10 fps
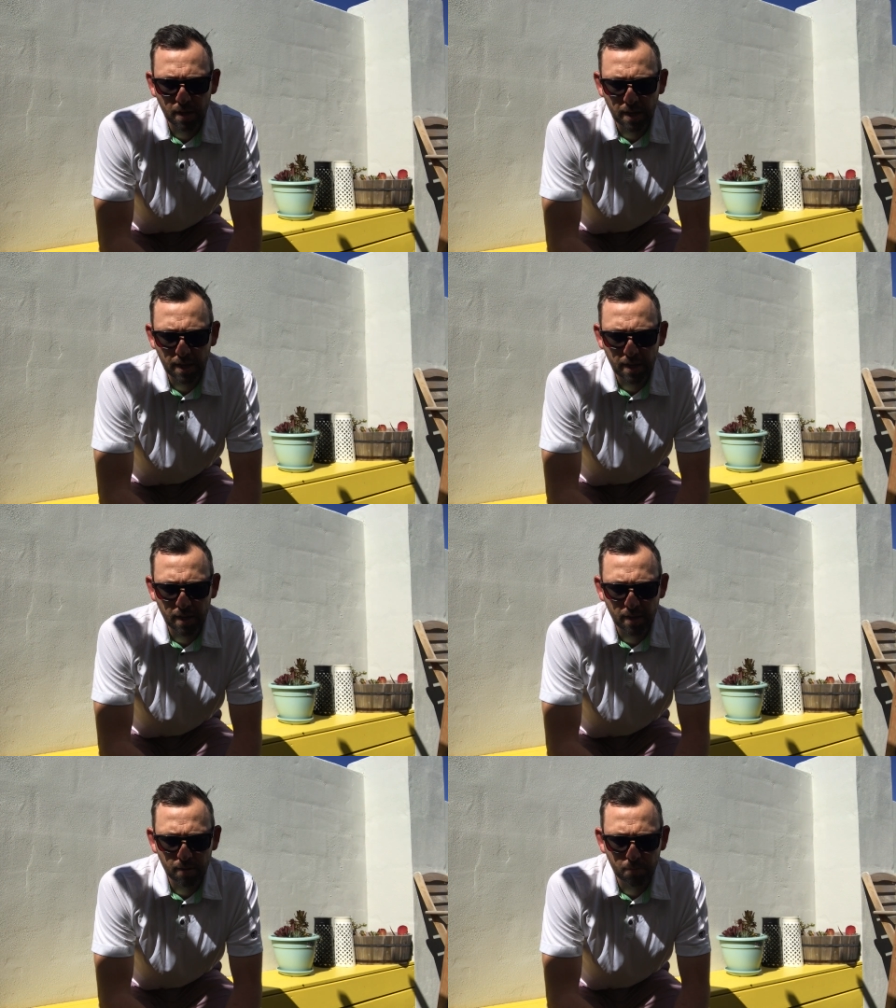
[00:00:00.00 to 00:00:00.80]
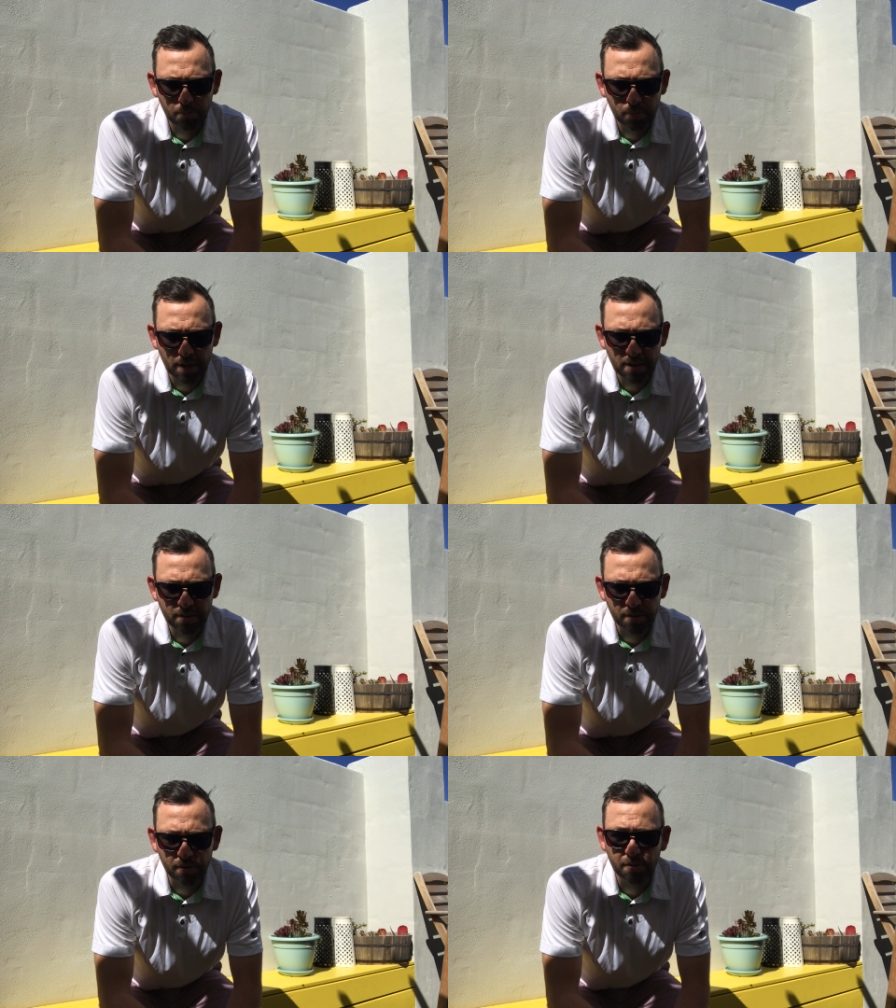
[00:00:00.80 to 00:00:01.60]
Uh, plenty
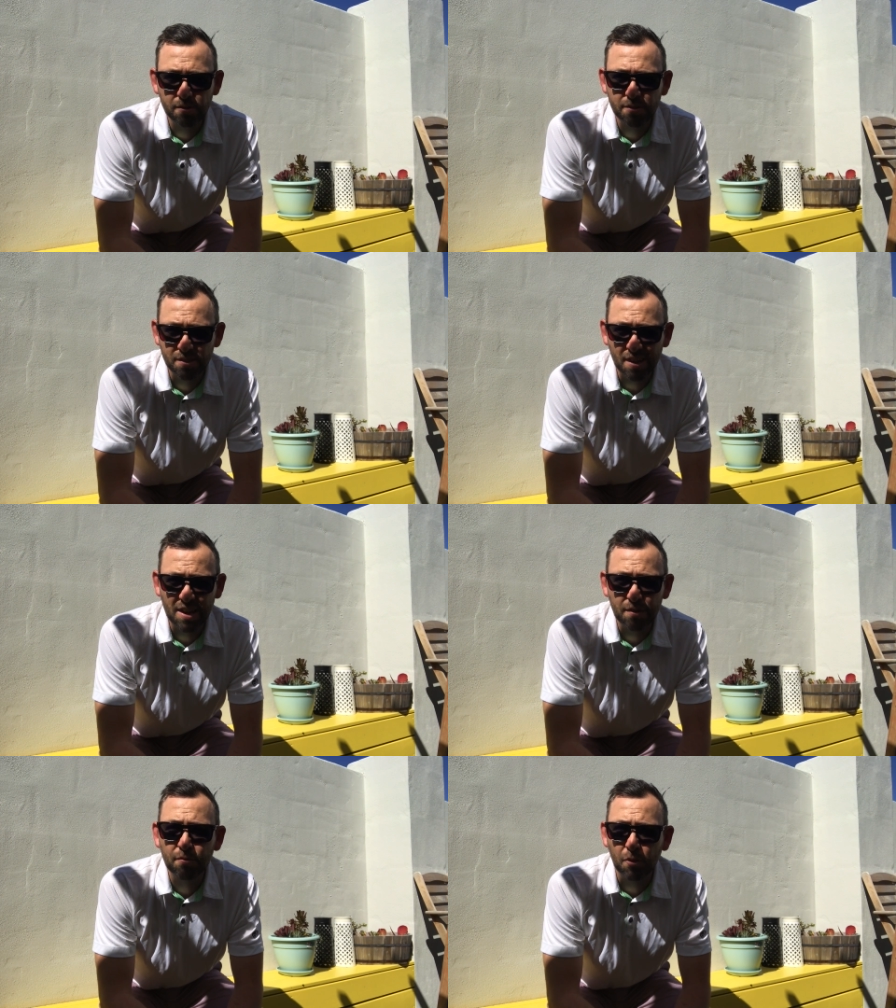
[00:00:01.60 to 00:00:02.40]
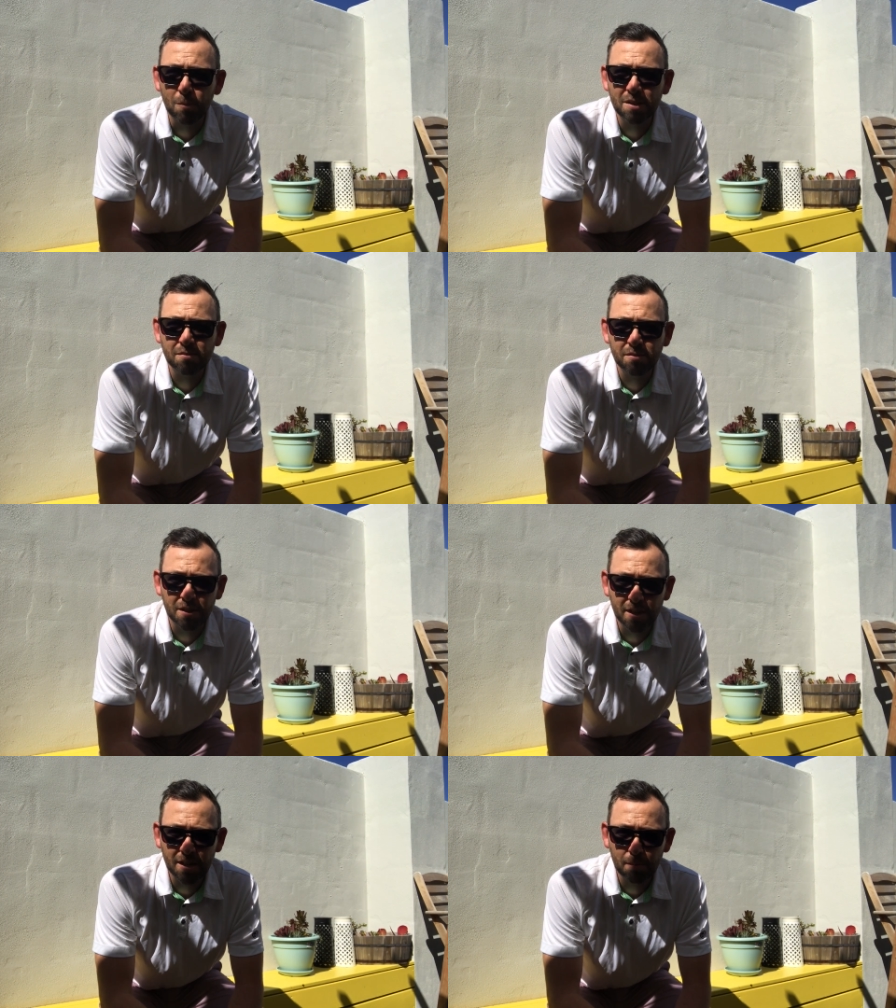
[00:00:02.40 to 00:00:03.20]
to, to take from it,
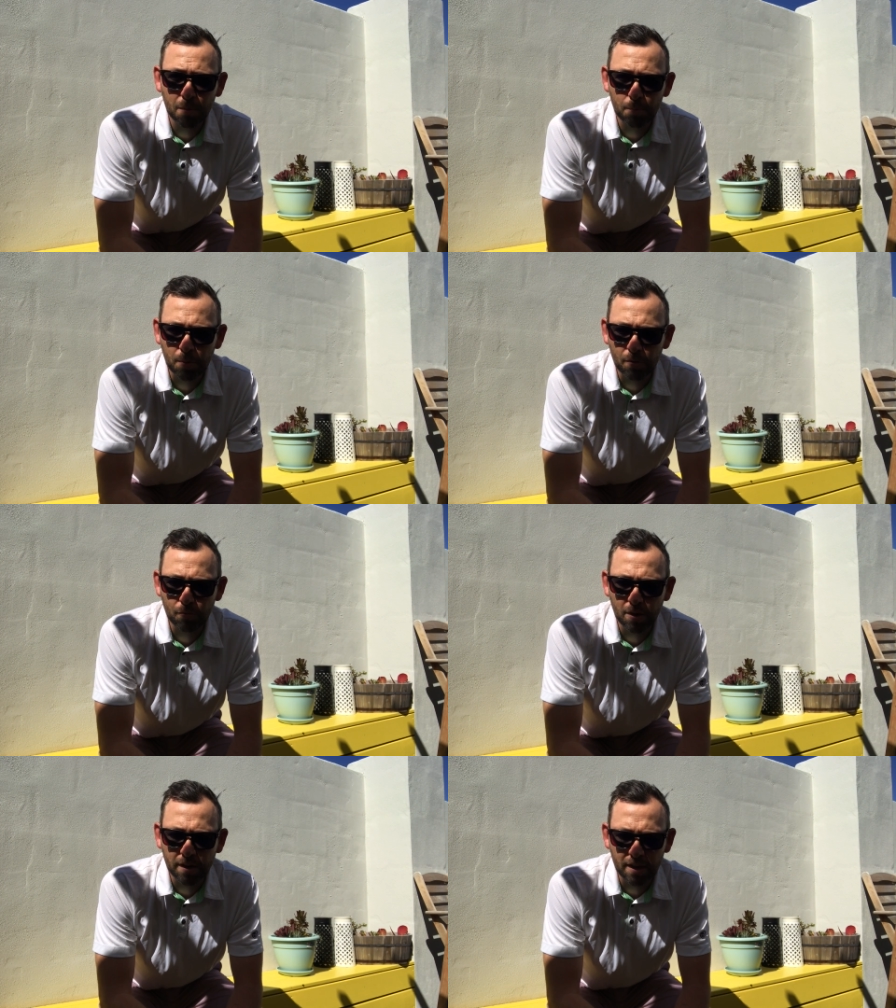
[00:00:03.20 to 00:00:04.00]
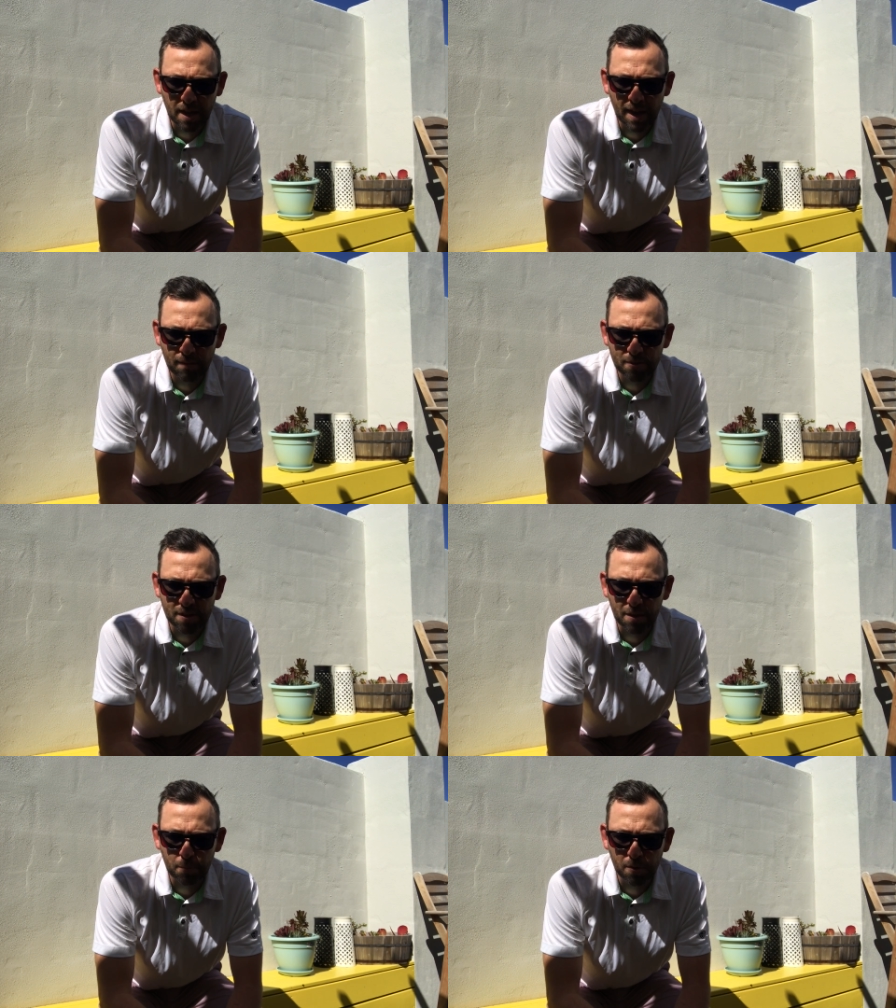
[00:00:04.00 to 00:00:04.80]
um, but really, yeah, I have to
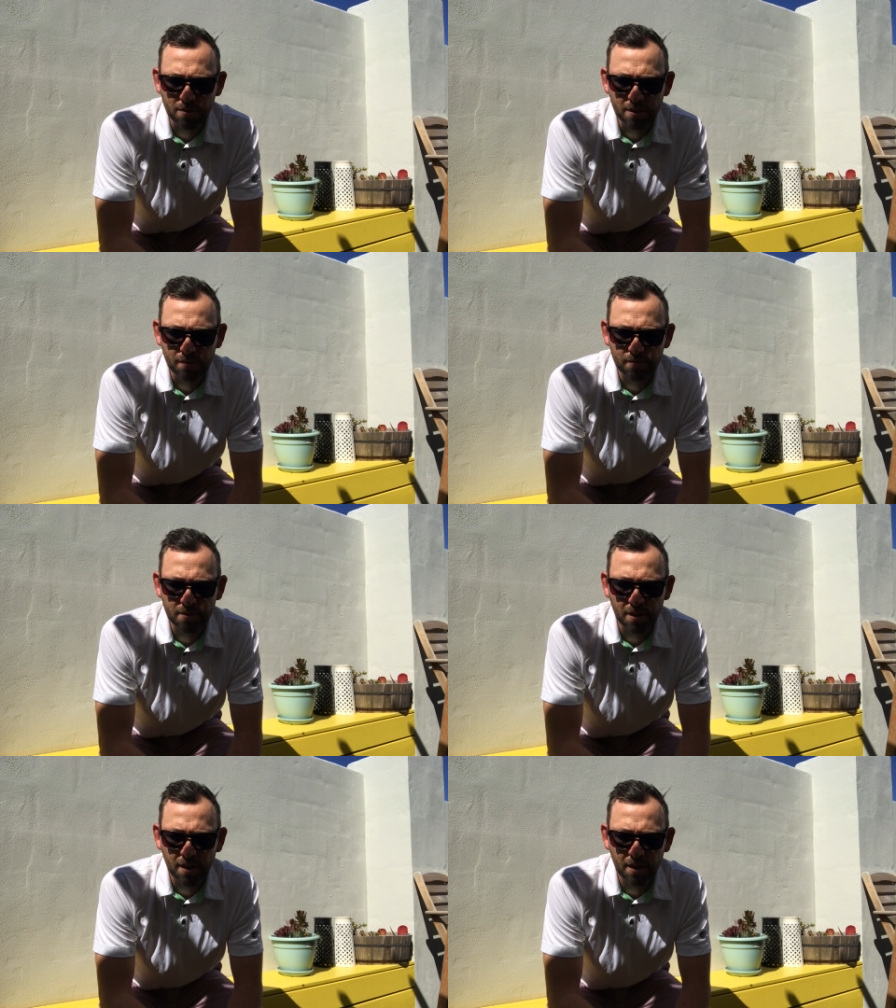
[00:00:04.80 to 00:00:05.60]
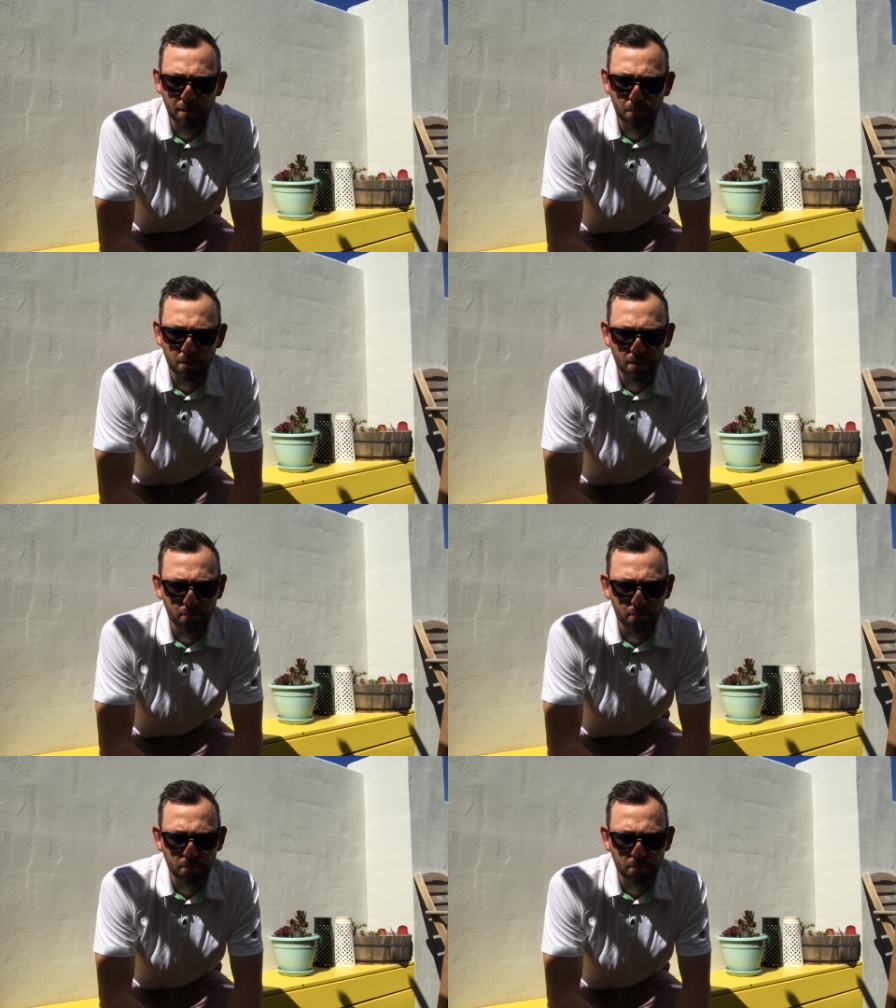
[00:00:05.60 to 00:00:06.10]
take the positives. Um,